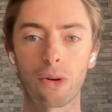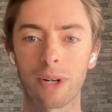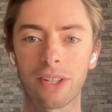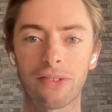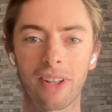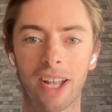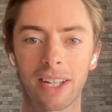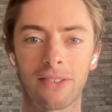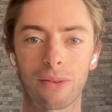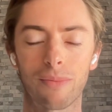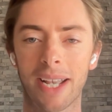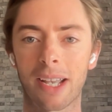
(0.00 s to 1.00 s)
had already started
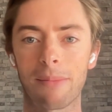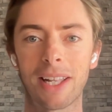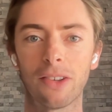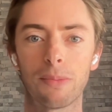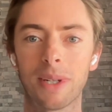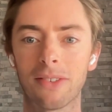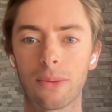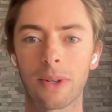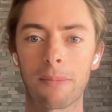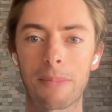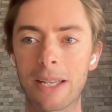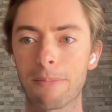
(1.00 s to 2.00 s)
to recommend me to
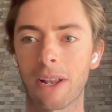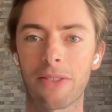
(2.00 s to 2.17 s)
other people.